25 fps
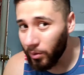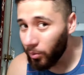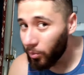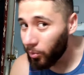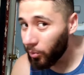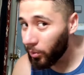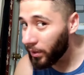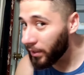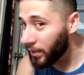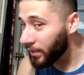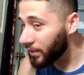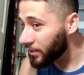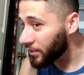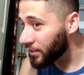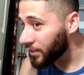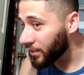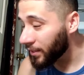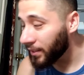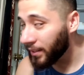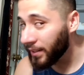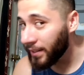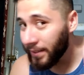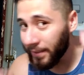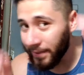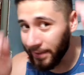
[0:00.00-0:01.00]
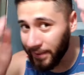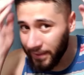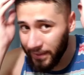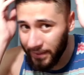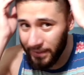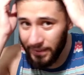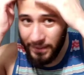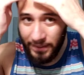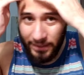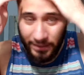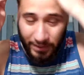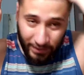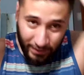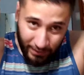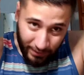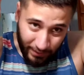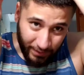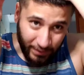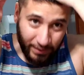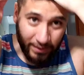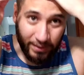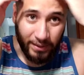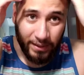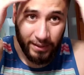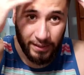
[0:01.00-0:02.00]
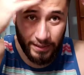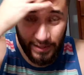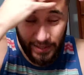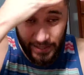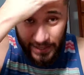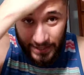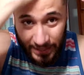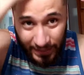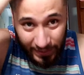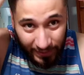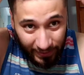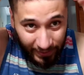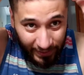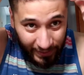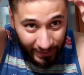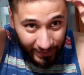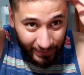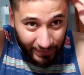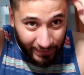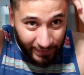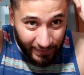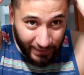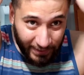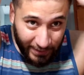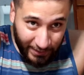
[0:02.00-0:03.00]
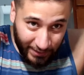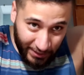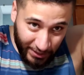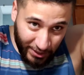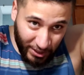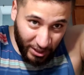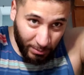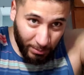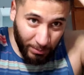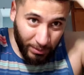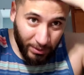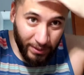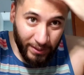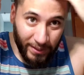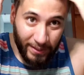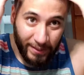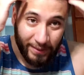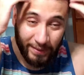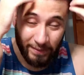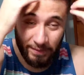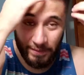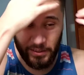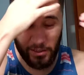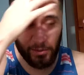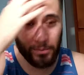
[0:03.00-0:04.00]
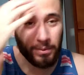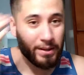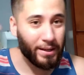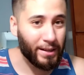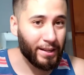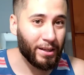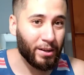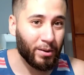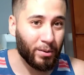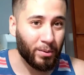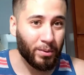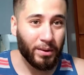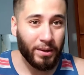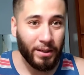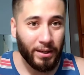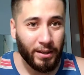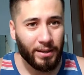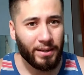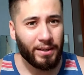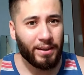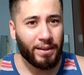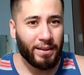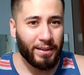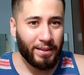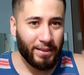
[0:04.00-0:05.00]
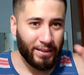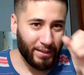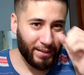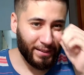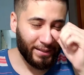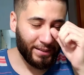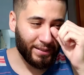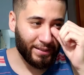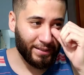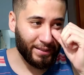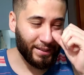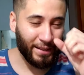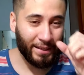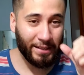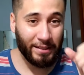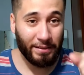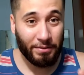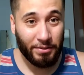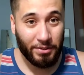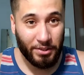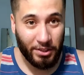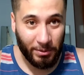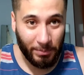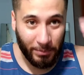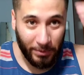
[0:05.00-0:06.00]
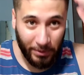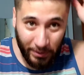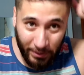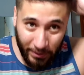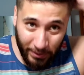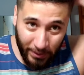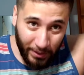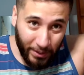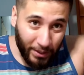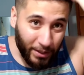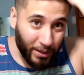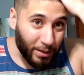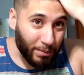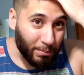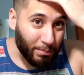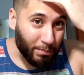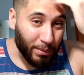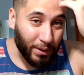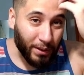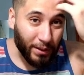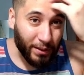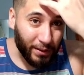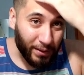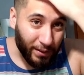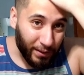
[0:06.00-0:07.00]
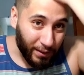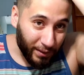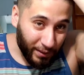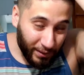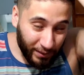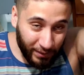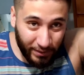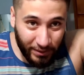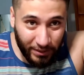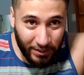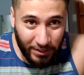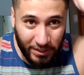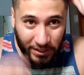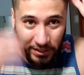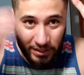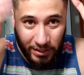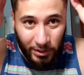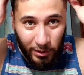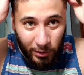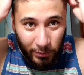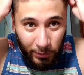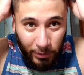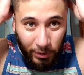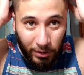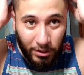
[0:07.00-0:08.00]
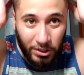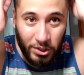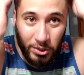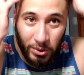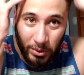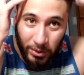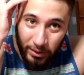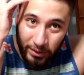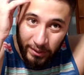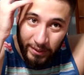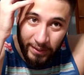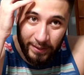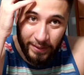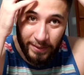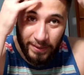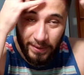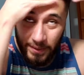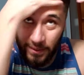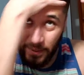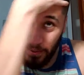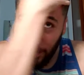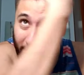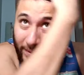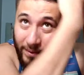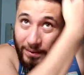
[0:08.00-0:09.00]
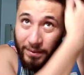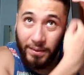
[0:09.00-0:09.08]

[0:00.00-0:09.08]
One inch in length, a decent length, a good summer length, even though right now it's the end of summer. But uh, just a good overall short length.